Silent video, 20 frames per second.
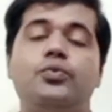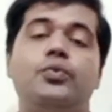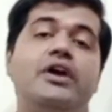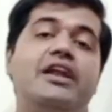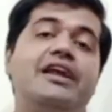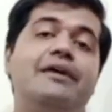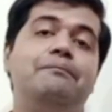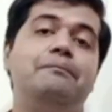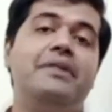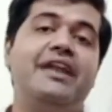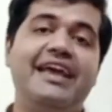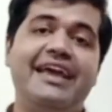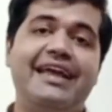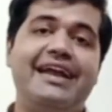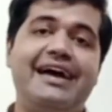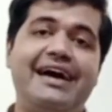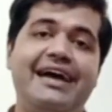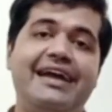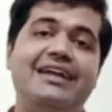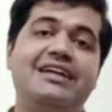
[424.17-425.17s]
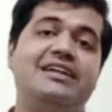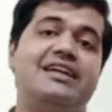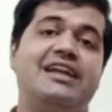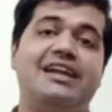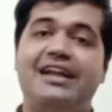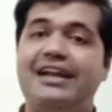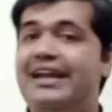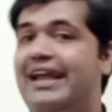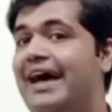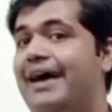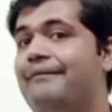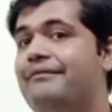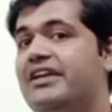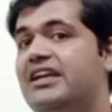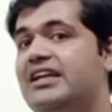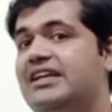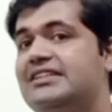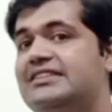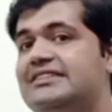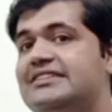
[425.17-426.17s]
when a playwright or a
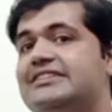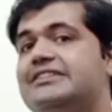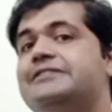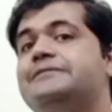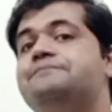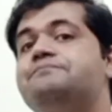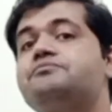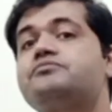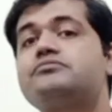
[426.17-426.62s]
novelist